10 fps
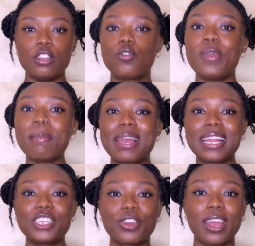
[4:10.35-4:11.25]
to wear my
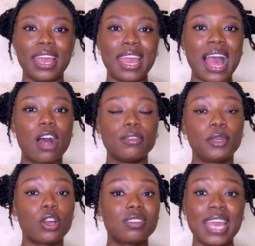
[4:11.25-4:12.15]
natural hair out
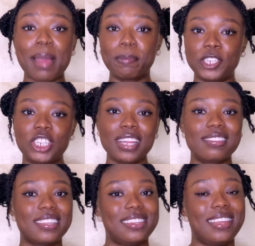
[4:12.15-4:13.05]
because he appreciates it,